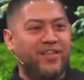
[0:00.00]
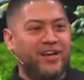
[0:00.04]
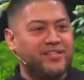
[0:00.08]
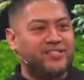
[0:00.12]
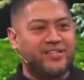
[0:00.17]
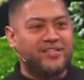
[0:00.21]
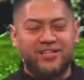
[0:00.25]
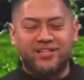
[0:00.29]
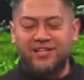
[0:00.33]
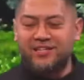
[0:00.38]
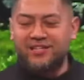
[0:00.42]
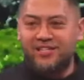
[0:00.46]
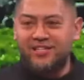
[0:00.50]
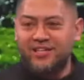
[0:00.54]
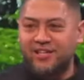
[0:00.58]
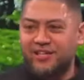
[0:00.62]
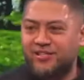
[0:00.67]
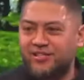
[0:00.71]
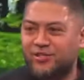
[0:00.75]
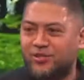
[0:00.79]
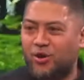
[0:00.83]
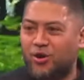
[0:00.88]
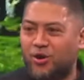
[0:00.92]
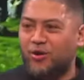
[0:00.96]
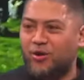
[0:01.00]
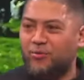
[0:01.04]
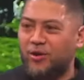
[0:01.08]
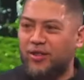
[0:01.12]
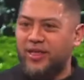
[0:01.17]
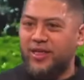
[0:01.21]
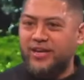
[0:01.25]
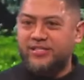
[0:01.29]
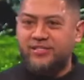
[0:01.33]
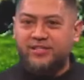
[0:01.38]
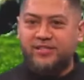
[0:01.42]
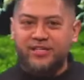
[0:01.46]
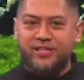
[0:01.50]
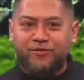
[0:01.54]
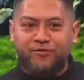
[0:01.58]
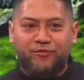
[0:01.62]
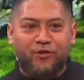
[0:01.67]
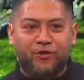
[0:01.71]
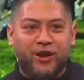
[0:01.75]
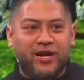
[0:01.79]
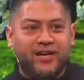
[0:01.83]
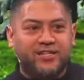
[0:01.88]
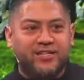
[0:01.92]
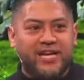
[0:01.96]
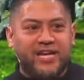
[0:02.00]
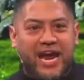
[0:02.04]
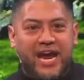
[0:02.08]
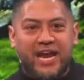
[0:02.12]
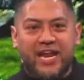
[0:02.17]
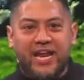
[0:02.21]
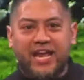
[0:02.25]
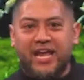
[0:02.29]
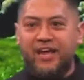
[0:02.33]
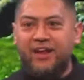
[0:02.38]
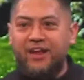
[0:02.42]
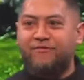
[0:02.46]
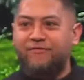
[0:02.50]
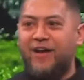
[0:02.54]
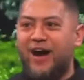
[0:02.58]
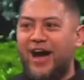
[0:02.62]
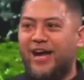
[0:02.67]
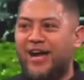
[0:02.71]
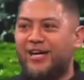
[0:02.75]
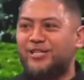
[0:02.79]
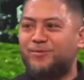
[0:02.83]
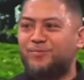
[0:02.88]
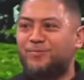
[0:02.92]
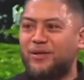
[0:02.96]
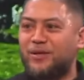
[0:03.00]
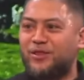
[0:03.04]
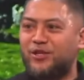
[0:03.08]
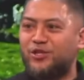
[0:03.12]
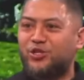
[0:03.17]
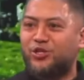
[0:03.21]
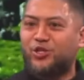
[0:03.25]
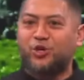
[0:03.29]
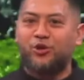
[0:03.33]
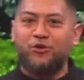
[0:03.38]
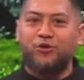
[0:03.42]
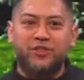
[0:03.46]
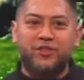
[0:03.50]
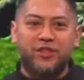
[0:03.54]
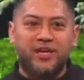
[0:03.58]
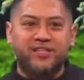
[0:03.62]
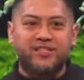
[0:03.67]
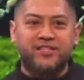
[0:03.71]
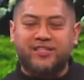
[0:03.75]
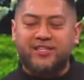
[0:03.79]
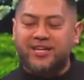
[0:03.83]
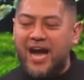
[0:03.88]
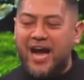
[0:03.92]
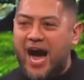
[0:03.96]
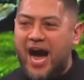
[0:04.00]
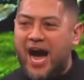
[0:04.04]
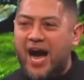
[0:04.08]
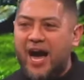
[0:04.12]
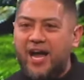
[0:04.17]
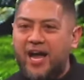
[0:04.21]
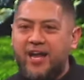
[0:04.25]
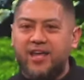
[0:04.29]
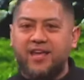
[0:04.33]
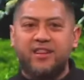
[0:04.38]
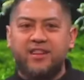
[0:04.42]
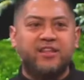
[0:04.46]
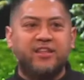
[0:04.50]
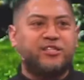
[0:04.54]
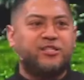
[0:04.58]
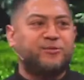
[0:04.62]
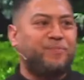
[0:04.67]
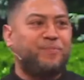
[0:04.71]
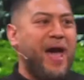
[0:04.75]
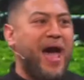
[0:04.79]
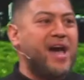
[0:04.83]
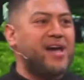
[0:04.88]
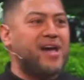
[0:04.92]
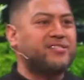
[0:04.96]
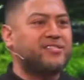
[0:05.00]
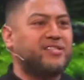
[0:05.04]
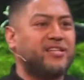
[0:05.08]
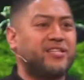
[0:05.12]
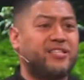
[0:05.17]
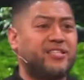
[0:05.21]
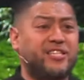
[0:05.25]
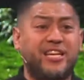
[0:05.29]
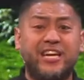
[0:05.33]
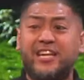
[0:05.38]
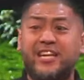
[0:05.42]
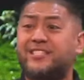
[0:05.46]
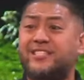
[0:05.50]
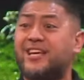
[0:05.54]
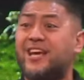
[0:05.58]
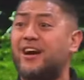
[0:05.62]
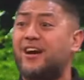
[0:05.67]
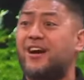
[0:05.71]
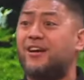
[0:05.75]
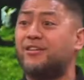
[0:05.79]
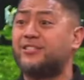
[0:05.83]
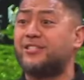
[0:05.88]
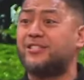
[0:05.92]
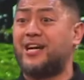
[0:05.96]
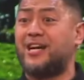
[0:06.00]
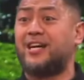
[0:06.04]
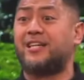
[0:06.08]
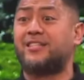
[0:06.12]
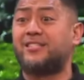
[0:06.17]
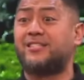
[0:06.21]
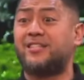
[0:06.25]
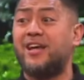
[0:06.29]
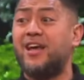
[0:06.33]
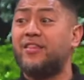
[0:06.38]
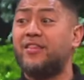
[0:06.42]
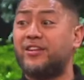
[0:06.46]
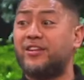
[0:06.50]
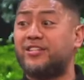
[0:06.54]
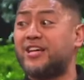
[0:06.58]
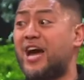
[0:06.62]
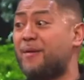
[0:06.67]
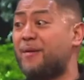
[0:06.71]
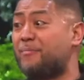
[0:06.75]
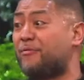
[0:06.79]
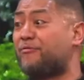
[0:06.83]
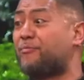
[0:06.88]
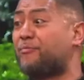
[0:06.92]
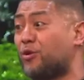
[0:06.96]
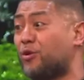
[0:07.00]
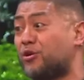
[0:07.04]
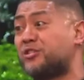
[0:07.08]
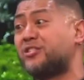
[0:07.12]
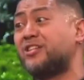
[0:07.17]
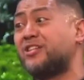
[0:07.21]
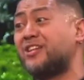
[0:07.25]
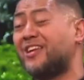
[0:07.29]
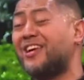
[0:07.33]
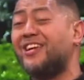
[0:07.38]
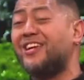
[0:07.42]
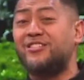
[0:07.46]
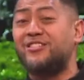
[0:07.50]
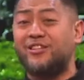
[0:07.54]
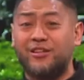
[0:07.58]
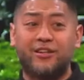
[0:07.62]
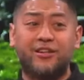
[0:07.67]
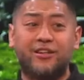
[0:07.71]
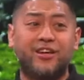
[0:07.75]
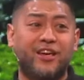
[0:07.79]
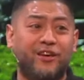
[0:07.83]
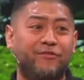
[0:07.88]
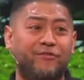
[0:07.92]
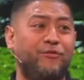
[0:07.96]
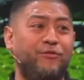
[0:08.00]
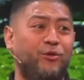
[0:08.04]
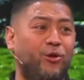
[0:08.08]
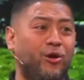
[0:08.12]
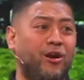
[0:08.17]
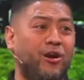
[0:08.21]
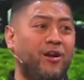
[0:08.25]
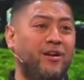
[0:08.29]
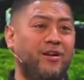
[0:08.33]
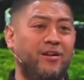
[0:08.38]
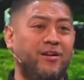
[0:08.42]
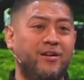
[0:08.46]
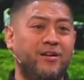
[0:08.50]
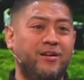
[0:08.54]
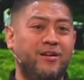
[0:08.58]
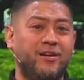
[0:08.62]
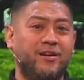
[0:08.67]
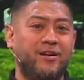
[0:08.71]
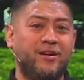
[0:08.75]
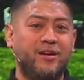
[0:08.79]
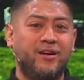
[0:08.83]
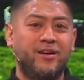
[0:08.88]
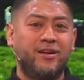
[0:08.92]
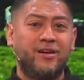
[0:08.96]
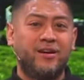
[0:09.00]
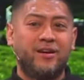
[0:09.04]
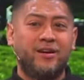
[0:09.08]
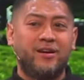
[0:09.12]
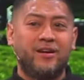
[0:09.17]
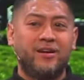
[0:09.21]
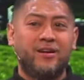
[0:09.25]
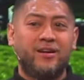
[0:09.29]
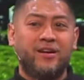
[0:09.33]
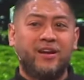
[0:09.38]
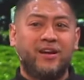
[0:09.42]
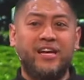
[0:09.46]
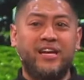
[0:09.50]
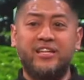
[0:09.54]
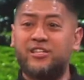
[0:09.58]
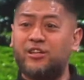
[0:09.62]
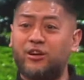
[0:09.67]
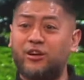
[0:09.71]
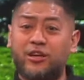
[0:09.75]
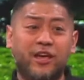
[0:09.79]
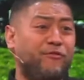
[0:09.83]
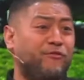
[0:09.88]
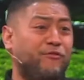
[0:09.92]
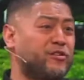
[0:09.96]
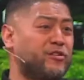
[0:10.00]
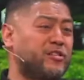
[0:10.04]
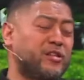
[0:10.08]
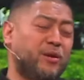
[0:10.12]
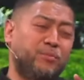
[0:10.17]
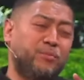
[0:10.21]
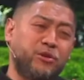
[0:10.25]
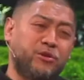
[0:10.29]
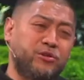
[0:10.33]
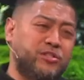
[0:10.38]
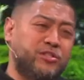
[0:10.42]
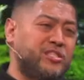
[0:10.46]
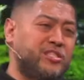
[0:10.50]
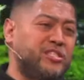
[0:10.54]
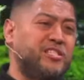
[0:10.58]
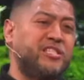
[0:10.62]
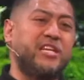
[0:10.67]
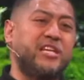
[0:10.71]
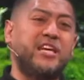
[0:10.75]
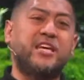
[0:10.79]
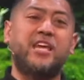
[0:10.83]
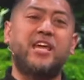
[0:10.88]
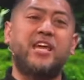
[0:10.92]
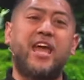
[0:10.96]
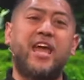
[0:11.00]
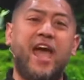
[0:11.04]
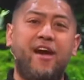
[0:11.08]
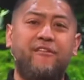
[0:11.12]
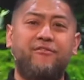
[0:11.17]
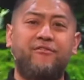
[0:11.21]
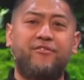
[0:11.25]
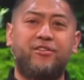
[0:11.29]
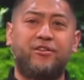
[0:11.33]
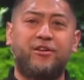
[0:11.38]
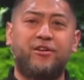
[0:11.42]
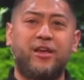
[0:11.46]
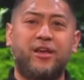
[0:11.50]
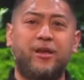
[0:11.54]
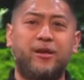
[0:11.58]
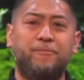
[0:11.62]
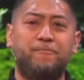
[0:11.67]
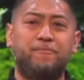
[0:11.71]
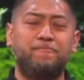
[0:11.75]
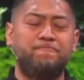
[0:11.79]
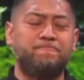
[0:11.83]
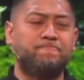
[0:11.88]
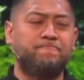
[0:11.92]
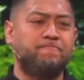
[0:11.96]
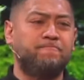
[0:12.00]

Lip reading: that silly story? Well, that's free dating advice, but the truth is God in this passage, he tells us the type of person he's looking for. He's looking for someone who's seeking after him.